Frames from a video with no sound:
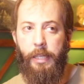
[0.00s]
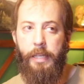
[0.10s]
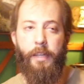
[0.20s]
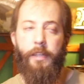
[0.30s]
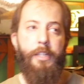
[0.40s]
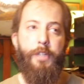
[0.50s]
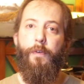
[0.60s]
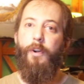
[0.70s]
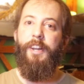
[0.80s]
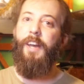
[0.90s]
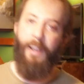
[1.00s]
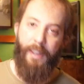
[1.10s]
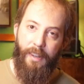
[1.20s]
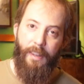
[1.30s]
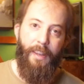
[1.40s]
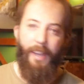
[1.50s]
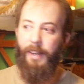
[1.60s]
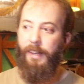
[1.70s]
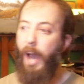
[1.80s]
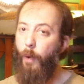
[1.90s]
It is for duck,
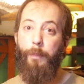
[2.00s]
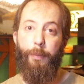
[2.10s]
and now